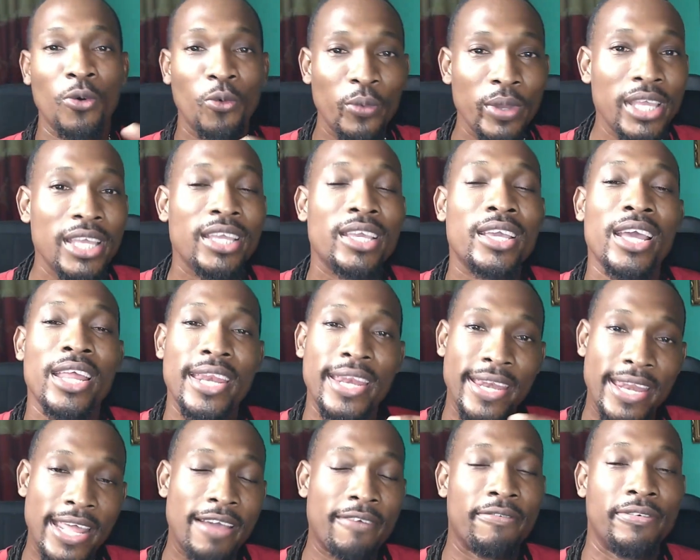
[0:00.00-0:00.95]
we
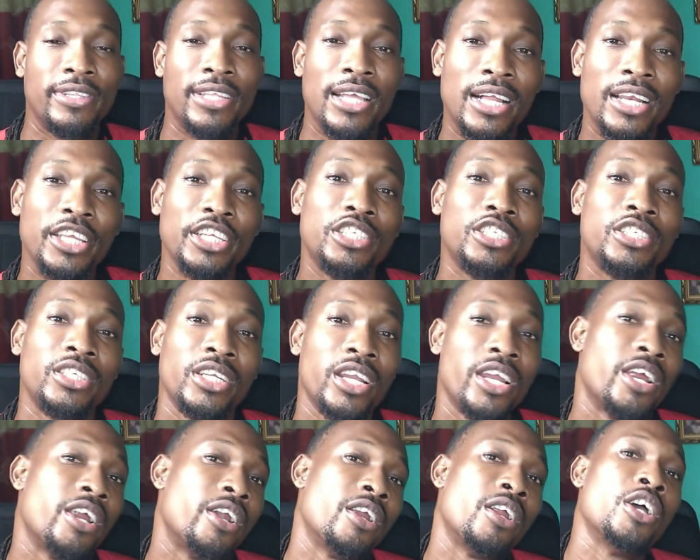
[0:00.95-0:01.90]
can definitely
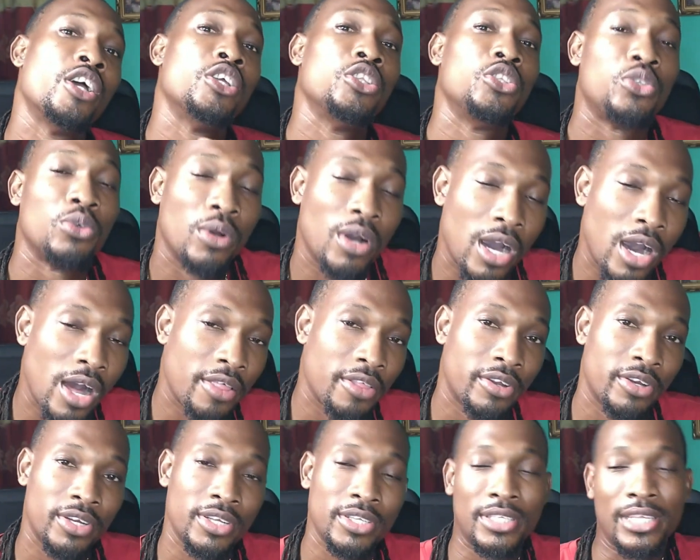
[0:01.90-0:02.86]
share to
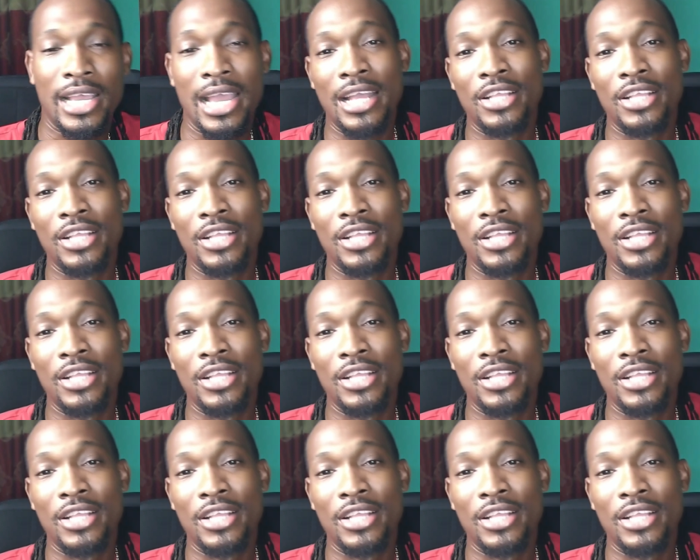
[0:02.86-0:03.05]
others,